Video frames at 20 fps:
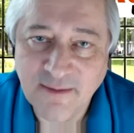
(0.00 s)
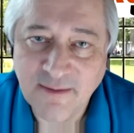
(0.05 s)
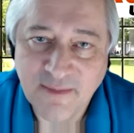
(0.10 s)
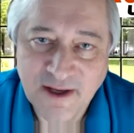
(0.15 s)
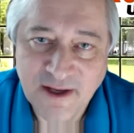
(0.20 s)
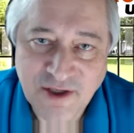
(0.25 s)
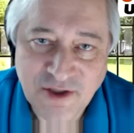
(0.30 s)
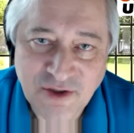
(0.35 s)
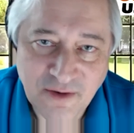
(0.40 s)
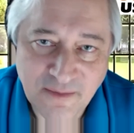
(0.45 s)

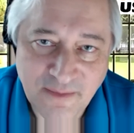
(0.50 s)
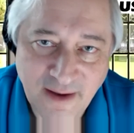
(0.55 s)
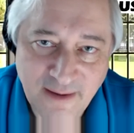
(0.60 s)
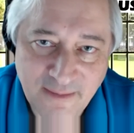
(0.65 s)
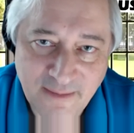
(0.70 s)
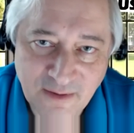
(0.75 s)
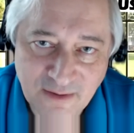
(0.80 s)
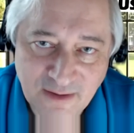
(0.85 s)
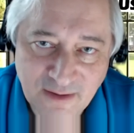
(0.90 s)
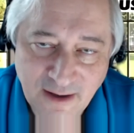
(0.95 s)
make sure
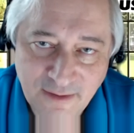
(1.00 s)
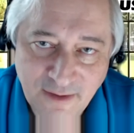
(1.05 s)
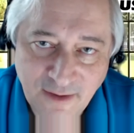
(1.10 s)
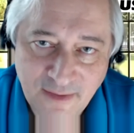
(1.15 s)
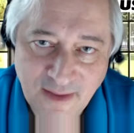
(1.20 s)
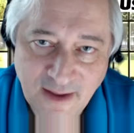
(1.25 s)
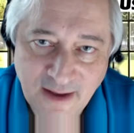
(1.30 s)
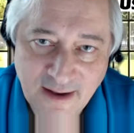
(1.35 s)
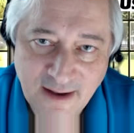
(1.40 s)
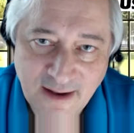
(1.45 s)
people know
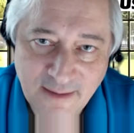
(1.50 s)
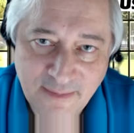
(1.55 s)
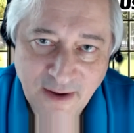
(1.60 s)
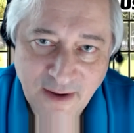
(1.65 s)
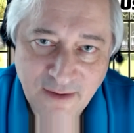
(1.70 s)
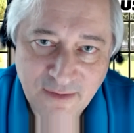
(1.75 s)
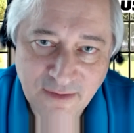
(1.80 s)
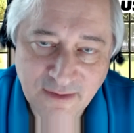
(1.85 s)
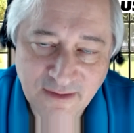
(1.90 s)
that they are both